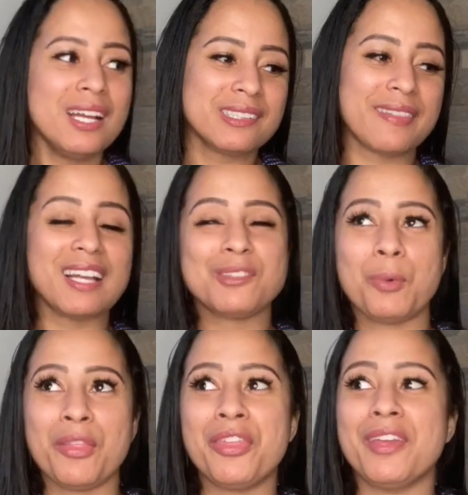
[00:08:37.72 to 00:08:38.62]
So that's
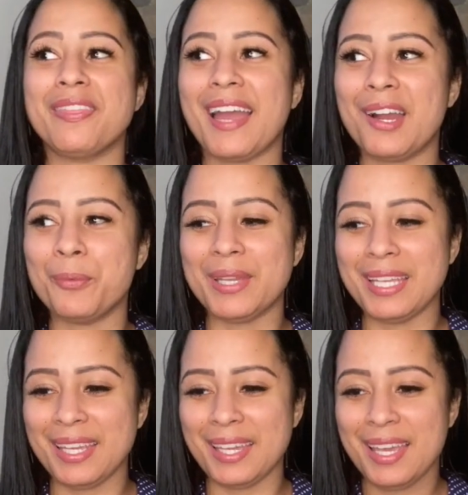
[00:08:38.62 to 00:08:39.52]
one thing that
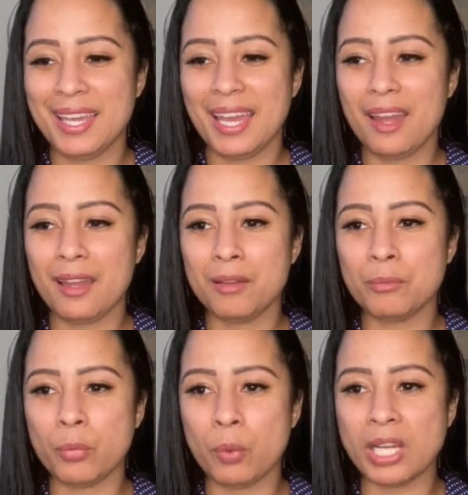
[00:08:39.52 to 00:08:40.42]

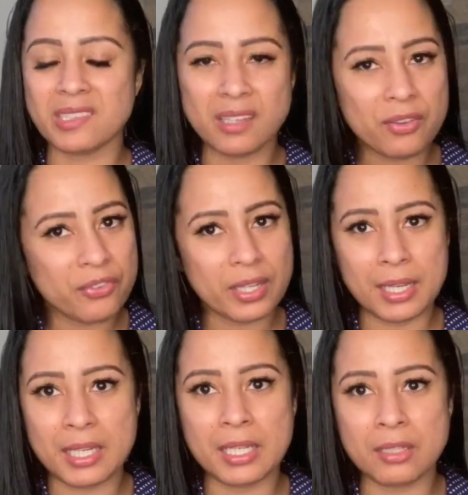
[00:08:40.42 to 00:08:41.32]
I
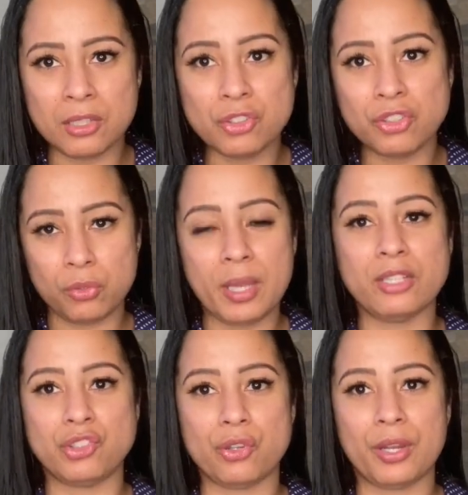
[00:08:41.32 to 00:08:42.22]
definitely do
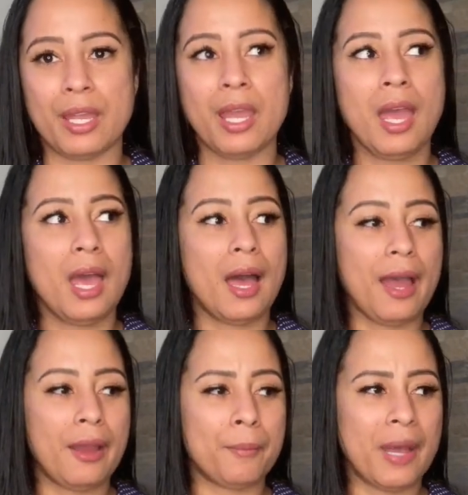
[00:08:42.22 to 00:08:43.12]
enjoy,
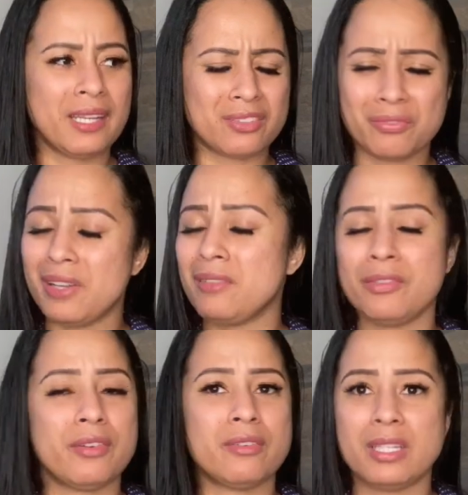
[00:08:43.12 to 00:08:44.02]
and it's
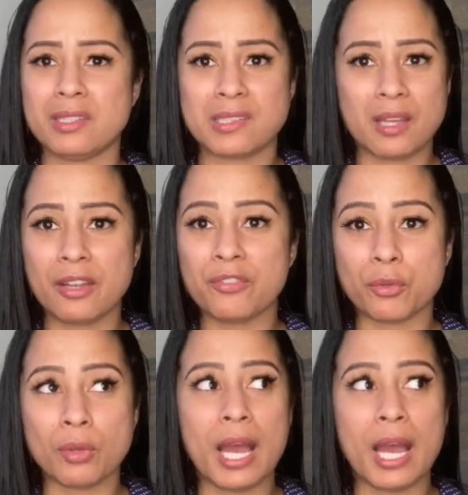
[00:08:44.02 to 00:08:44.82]
very, very insightful.